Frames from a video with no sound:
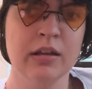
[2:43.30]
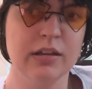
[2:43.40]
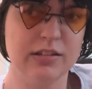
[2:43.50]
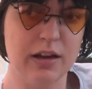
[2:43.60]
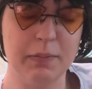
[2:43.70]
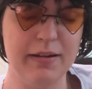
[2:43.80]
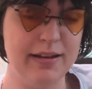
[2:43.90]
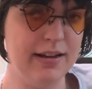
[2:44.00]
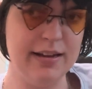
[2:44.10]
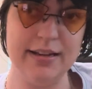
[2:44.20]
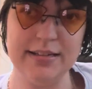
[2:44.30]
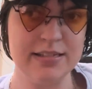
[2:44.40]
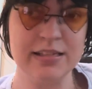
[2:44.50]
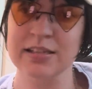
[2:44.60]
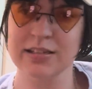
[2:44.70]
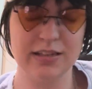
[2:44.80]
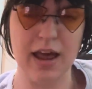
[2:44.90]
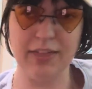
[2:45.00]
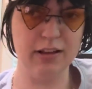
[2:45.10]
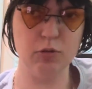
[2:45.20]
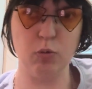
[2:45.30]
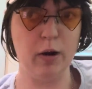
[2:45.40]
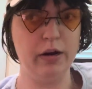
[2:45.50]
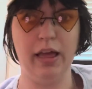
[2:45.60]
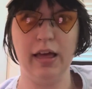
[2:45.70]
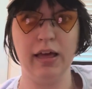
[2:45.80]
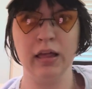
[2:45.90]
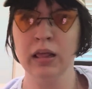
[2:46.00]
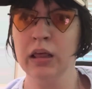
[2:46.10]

just because nothing's working,